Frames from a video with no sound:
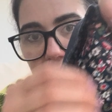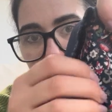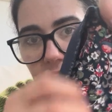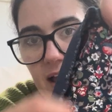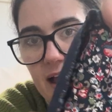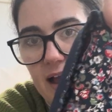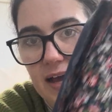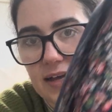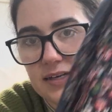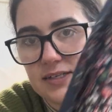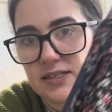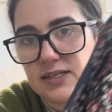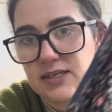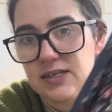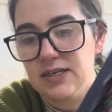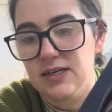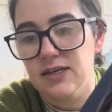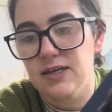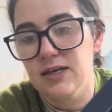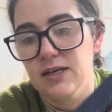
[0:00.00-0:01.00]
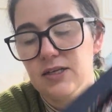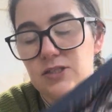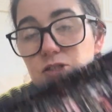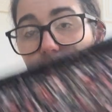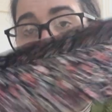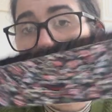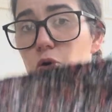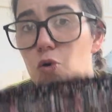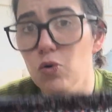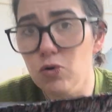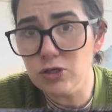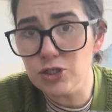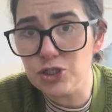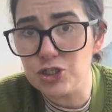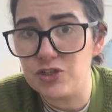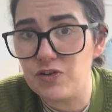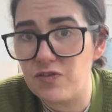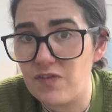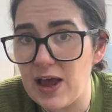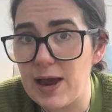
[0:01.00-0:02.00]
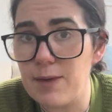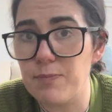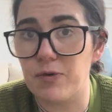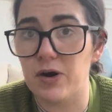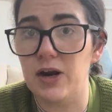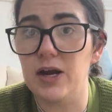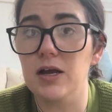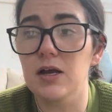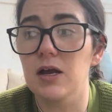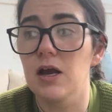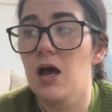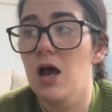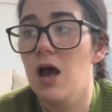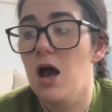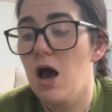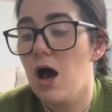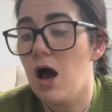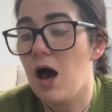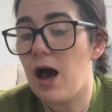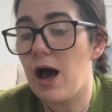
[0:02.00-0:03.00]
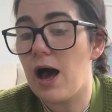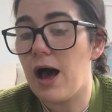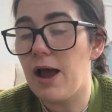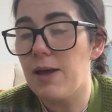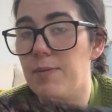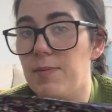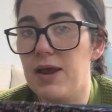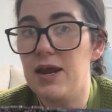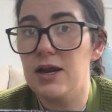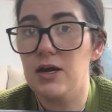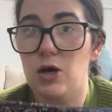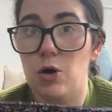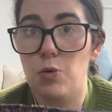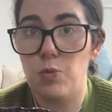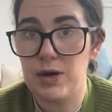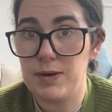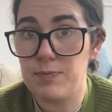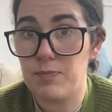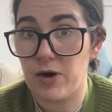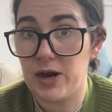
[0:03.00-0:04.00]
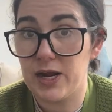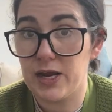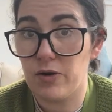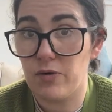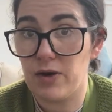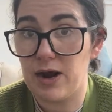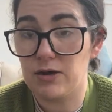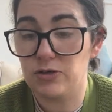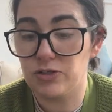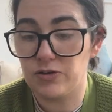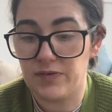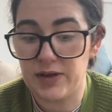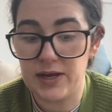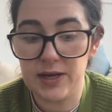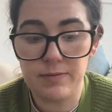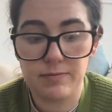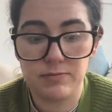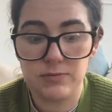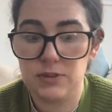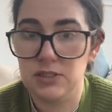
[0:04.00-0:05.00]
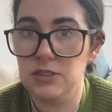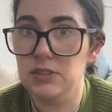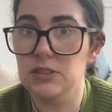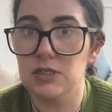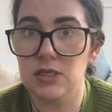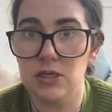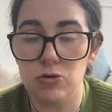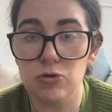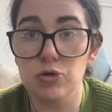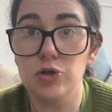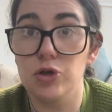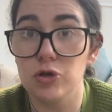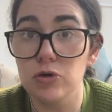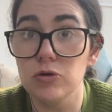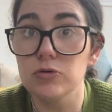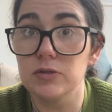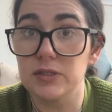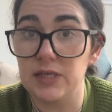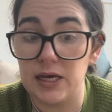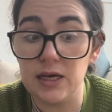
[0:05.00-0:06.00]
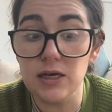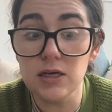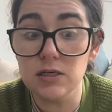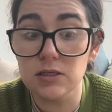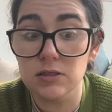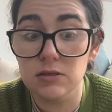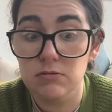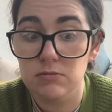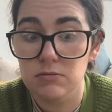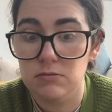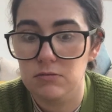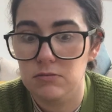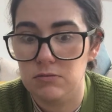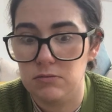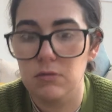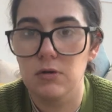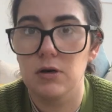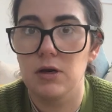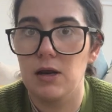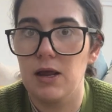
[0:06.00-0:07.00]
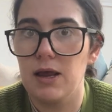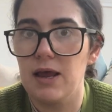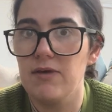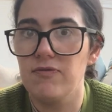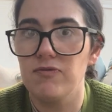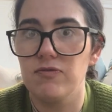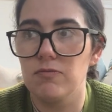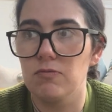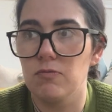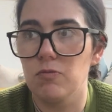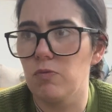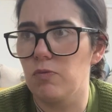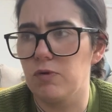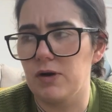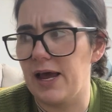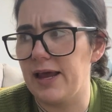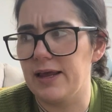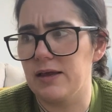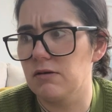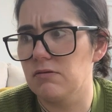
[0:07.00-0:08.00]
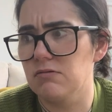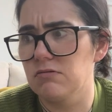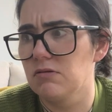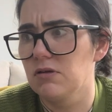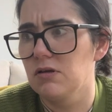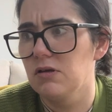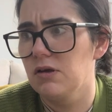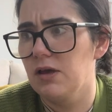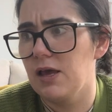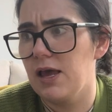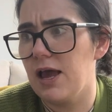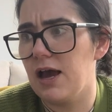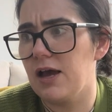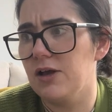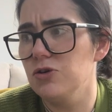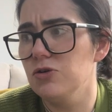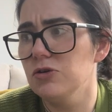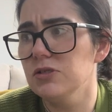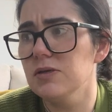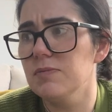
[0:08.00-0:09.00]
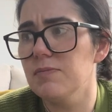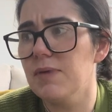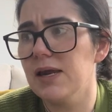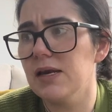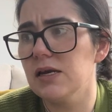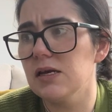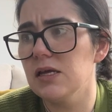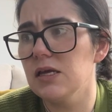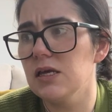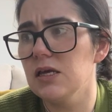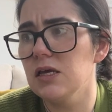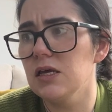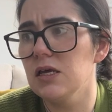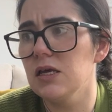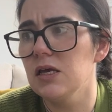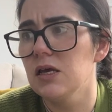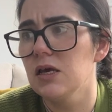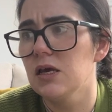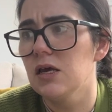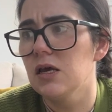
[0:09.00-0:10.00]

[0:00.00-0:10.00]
that. It's a gorgeous fabric. I made a windbreaker out of it, still use it. If like, I use it mainly